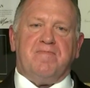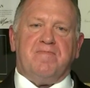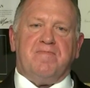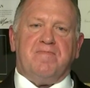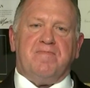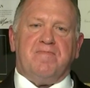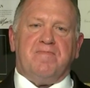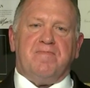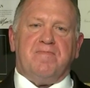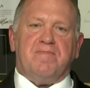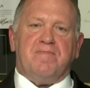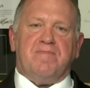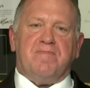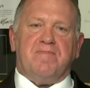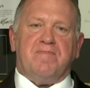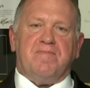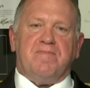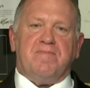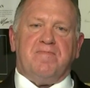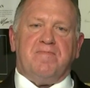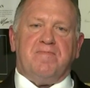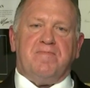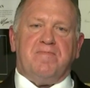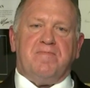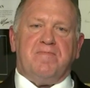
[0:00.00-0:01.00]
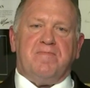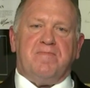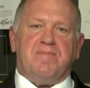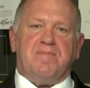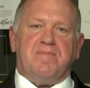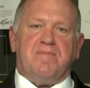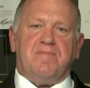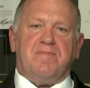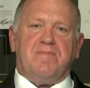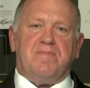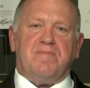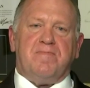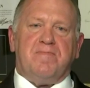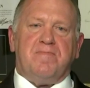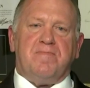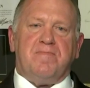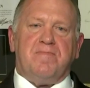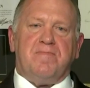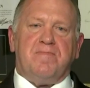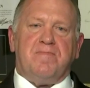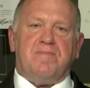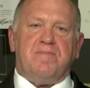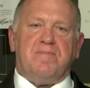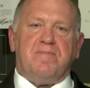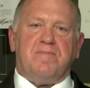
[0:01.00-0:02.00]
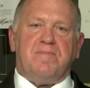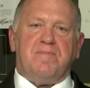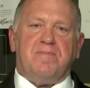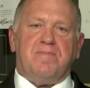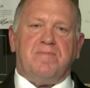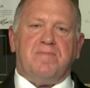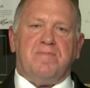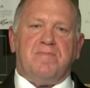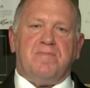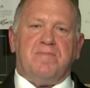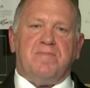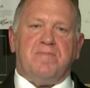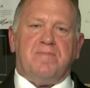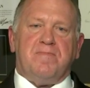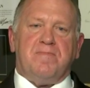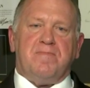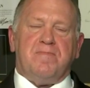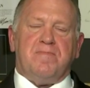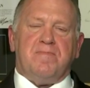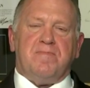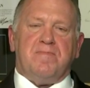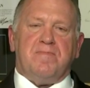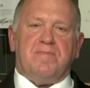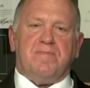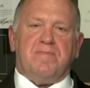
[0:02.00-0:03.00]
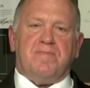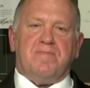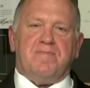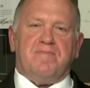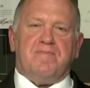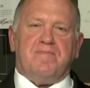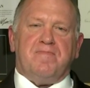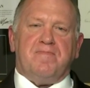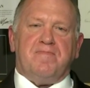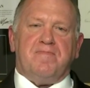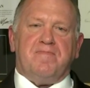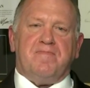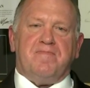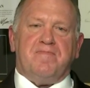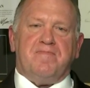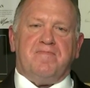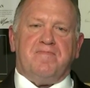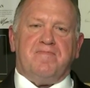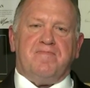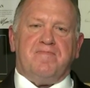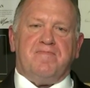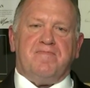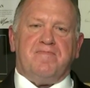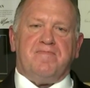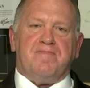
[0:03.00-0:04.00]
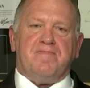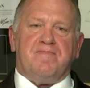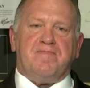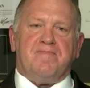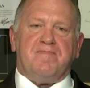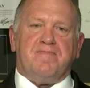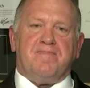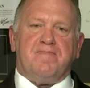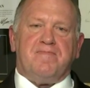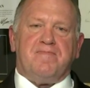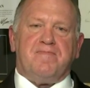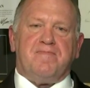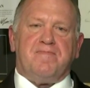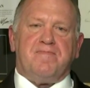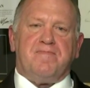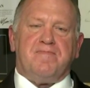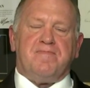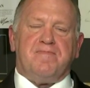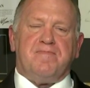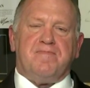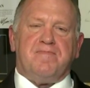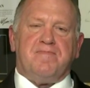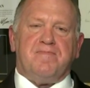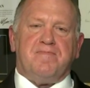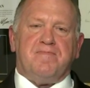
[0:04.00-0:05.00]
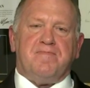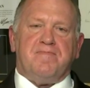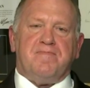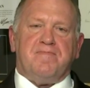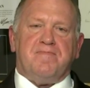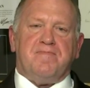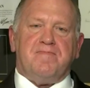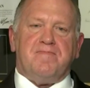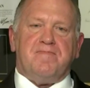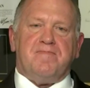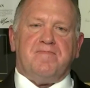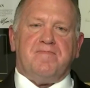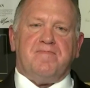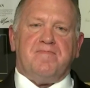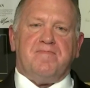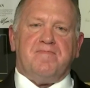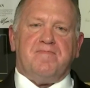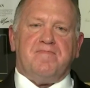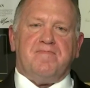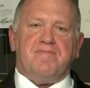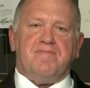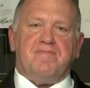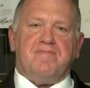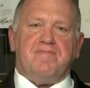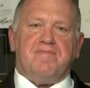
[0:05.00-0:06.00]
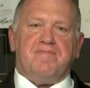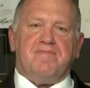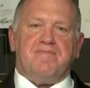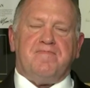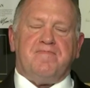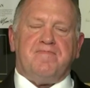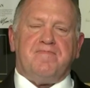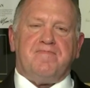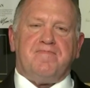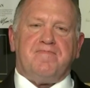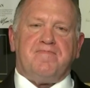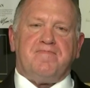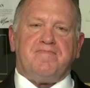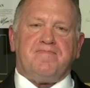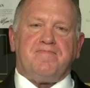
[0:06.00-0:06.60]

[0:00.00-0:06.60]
The person shown says nothing.